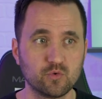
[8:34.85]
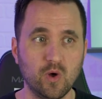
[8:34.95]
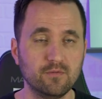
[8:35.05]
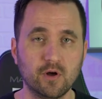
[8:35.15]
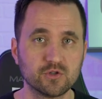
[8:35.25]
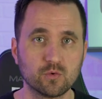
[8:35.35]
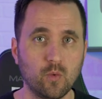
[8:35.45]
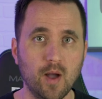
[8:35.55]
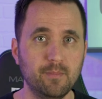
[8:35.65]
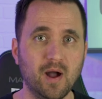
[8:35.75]
1200
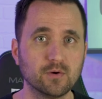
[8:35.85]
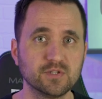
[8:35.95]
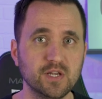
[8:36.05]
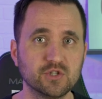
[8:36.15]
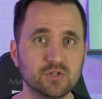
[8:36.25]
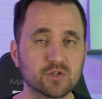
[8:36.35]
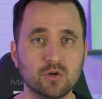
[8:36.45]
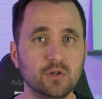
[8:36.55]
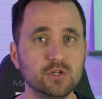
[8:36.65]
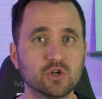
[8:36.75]
watt power stations can
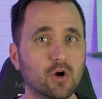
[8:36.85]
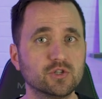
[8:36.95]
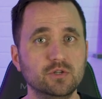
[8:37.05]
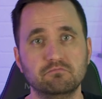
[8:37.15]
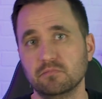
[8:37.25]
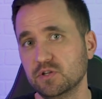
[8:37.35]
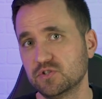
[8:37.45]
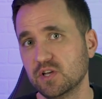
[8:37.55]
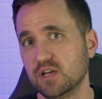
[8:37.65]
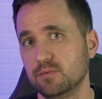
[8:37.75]
only charge at, let's
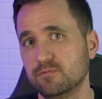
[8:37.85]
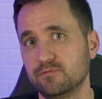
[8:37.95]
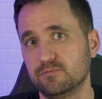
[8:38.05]
say,